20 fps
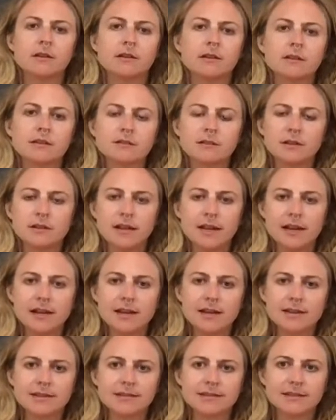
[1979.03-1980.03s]
So
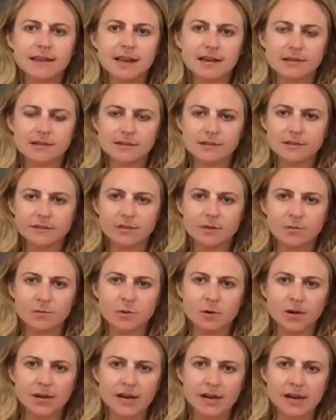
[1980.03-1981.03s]
getting a sense of the
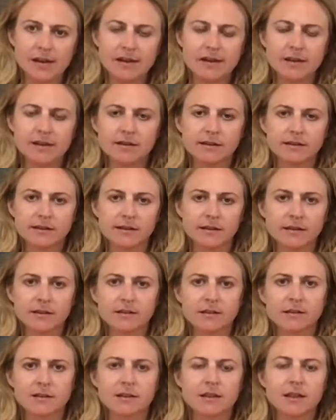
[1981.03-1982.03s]
body
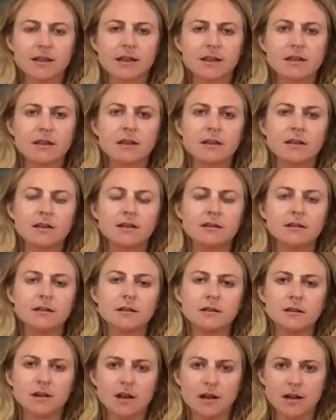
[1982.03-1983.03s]

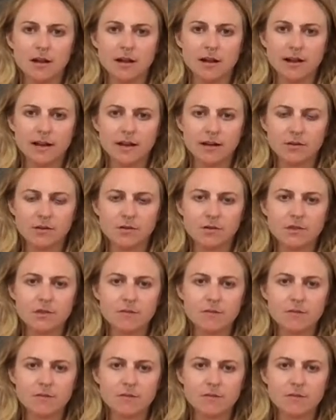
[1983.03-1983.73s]
lying on the